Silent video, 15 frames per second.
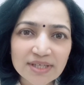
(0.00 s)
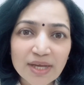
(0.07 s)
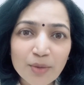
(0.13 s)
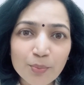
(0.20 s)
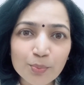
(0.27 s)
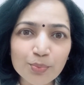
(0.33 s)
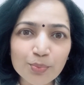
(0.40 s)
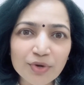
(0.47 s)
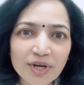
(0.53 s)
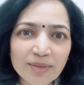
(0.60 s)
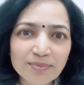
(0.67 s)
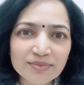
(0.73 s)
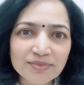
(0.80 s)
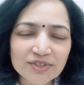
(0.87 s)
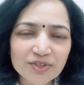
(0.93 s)

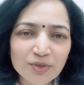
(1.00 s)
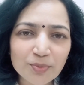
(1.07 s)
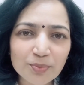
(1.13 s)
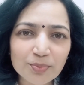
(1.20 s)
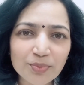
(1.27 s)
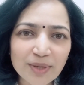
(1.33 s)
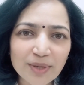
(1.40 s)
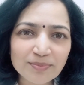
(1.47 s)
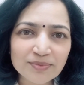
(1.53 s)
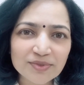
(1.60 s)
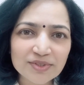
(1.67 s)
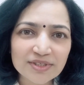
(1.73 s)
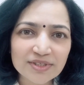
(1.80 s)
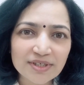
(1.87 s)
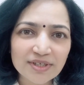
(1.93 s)
brims
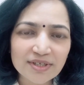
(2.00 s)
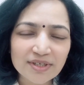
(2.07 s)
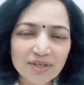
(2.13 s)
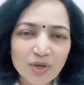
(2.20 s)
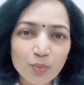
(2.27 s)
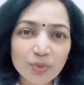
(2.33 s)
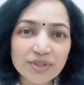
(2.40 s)
with